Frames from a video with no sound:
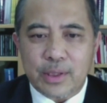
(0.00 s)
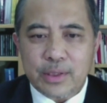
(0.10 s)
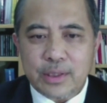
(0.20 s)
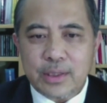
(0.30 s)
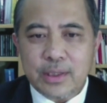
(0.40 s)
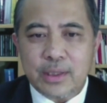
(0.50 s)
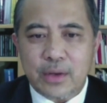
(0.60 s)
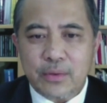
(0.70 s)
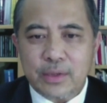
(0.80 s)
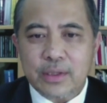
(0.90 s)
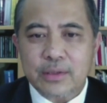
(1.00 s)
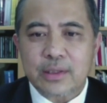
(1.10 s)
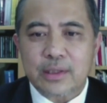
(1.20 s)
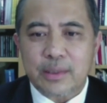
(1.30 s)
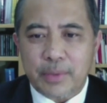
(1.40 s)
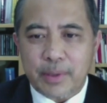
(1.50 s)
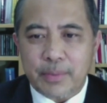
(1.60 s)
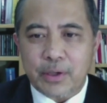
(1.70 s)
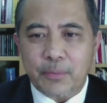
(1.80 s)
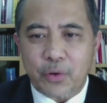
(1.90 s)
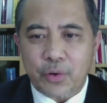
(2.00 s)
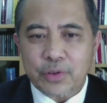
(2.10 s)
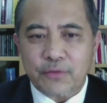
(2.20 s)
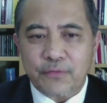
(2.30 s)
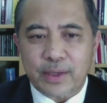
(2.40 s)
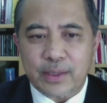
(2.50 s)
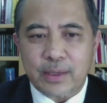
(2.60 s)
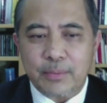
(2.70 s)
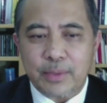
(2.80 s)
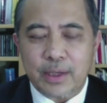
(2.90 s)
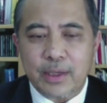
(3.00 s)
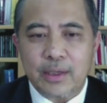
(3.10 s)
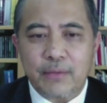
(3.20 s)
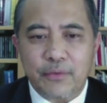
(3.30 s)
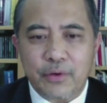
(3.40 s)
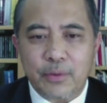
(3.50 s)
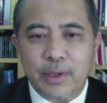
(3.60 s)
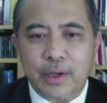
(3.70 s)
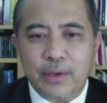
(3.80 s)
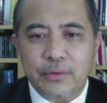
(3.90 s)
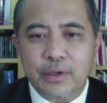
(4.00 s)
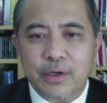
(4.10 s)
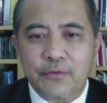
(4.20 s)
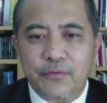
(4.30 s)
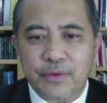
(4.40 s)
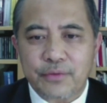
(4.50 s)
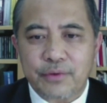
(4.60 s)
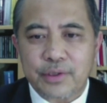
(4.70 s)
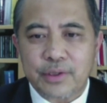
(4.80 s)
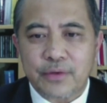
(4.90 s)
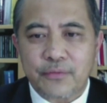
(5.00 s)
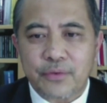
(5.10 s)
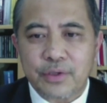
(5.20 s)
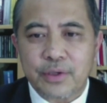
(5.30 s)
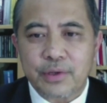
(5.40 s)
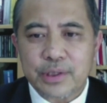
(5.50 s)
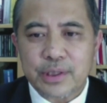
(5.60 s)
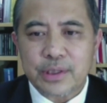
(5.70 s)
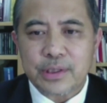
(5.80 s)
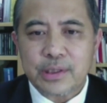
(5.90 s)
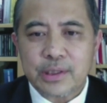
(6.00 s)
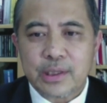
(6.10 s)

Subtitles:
What is needed now is the development of cost-effective and affordable hydrogen infrastructure for generation,